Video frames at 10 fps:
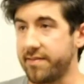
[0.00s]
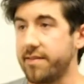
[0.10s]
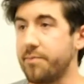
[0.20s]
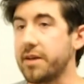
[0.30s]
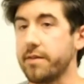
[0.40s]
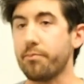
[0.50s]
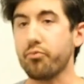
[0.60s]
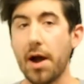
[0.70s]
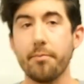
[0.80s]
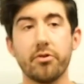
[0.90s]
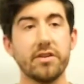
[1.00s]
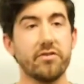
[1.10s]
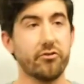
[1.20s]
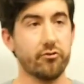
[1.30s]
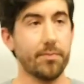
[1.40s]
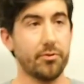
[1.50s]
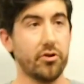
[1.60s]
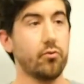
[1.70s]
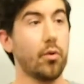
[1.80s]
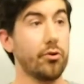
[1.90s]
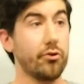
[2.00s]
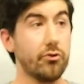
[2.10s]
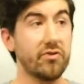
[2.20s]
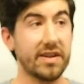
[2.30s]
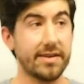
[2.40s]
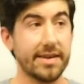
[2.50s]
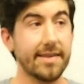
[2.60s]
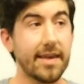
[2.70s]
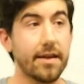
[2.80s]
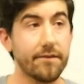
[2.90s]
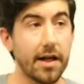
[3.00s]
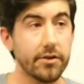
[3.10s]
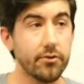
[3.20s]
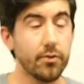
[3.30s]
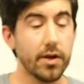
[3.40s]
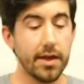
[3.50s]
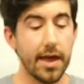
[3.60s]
this is because property descriptor is what we were using to get that value,